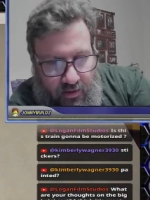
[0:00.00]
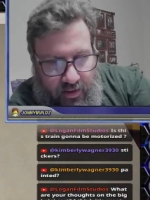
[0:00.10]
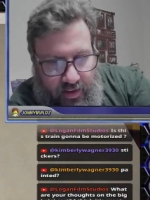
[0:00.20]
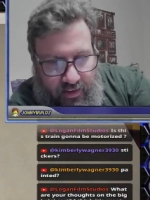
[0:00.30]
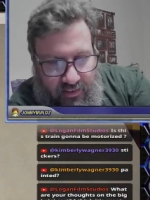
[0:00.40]

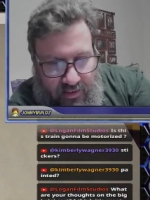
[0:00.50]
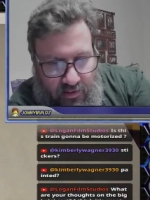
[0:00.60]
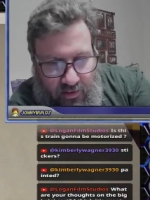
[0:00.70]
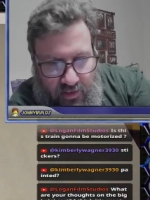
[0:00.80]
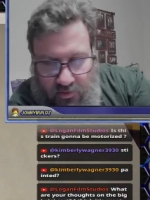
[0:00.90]
And it sounds
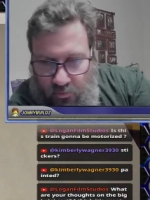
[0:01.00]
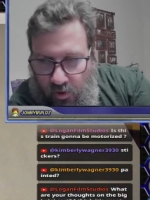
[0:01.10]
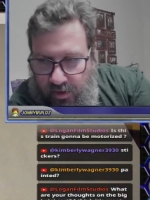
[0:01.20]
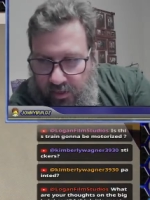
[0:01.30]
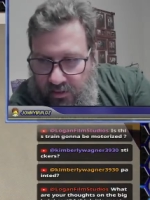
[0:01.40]
like he's
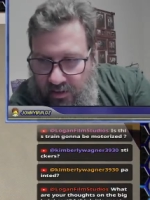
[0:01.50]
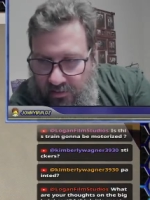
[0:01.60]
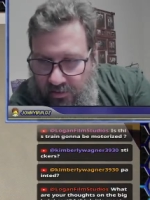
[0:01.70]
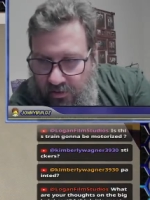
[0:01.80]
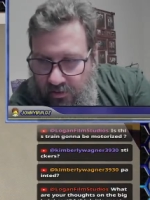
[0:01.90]
running in the
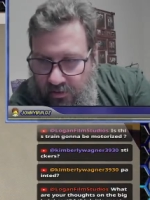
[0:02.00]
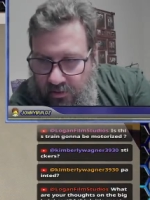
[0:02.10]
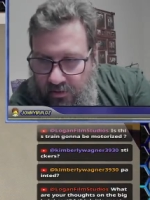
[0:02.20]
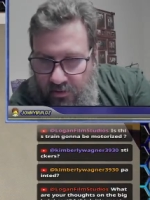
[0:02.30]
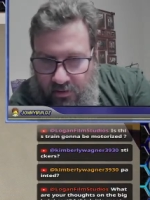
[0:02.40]
desert.
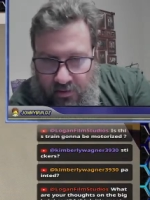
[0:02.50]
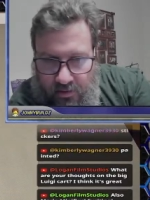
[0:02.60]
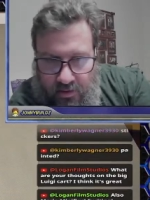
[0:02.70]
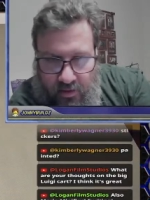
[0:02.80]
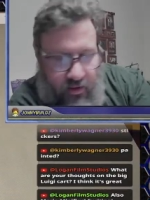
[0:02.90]

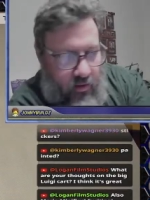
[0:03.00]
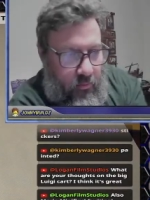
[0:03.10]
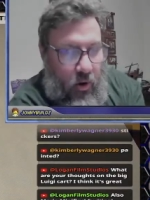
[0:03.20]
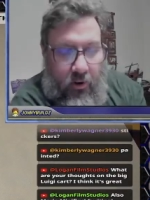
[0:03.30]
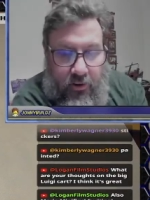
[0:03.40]

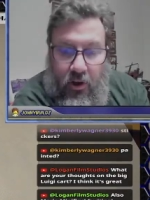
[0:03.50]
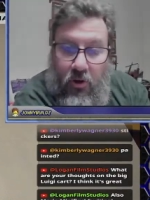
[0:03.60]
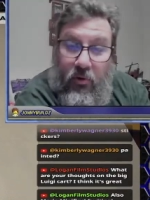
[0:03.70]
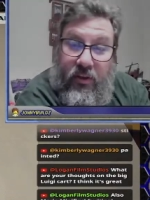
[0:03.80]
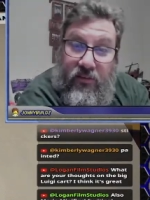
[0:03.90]
Mario
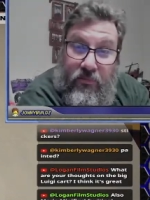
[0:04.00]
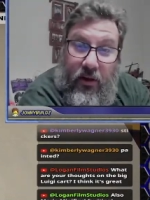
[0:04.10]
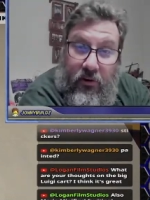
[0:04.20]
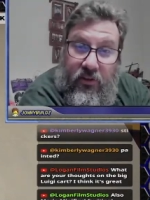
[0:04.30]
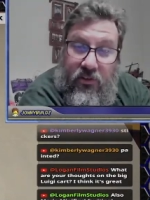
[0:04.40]
is better
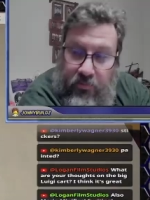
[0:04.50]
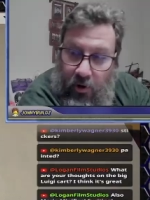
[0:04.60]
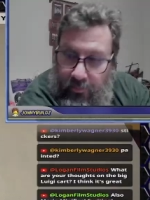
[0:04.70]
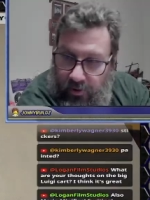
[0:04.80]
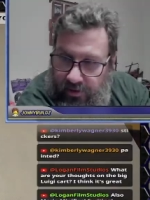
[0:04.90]
than a smart
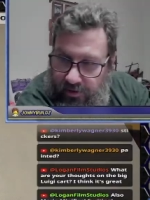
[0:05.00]
brick.